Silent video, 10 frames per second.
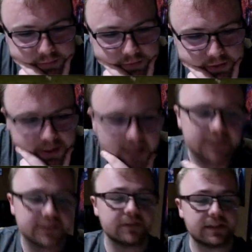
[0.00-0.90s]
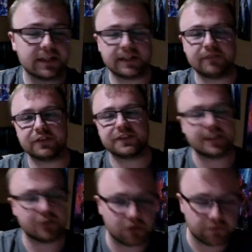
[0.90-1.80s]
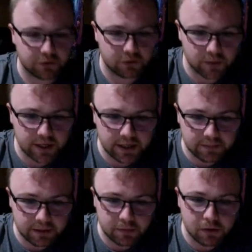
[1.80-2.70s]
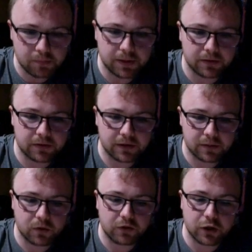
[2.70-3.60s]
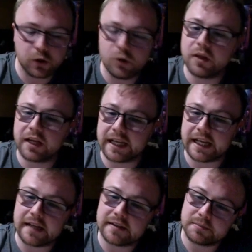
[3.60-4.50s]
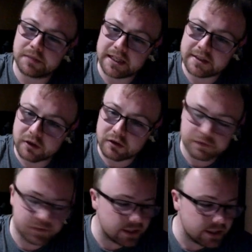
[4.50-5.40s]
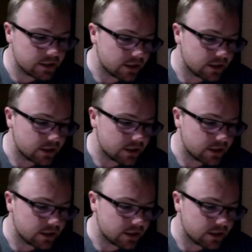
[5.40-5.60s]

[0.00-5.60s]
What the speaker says: Yeah, so that they've just sent Dorothy on her way. I'm wondering who they're going to get to play Dorothy.